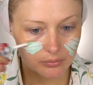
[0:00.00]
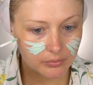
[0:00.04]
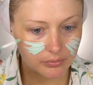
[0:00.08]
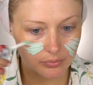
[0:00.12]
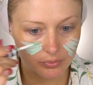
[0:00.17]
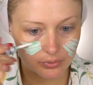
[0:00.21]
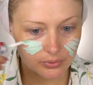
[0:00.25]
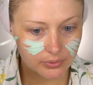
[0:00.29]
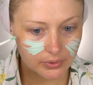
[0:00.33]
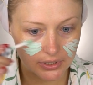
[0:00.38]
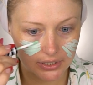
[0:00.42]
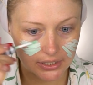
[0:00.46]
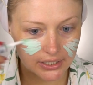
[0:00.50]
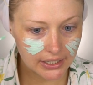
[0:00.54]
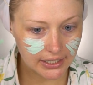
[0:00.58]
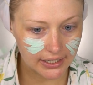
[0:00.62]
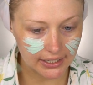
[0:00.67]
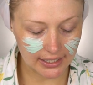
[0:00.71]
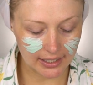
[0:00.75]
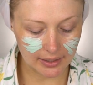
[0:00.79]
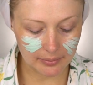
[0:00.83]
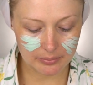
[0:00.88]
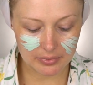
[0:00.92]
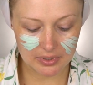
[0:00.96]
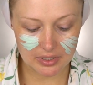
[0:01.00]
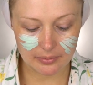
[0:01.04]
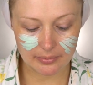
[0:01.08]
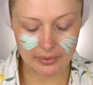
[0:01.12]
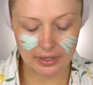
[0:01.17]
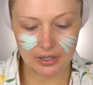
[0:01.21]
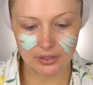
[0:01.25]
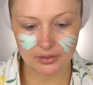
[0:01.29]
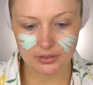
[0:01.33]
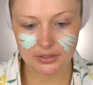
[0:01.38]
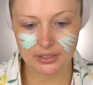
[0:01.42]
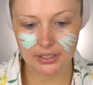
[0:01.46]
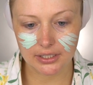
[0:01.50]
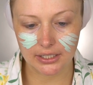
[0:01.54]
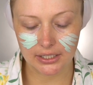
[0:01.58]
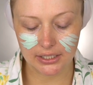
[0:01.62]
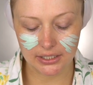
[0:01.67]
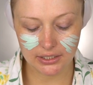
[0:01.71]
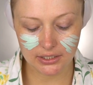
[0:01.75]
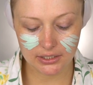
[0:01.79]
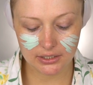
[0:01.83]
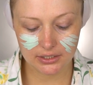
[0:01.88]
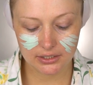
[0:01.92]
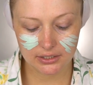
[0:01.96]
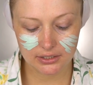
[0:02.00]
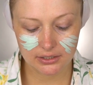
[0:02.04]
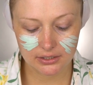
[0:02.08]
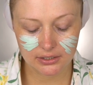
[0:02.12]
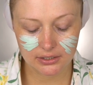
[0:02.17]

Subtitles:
Pretty happy about that.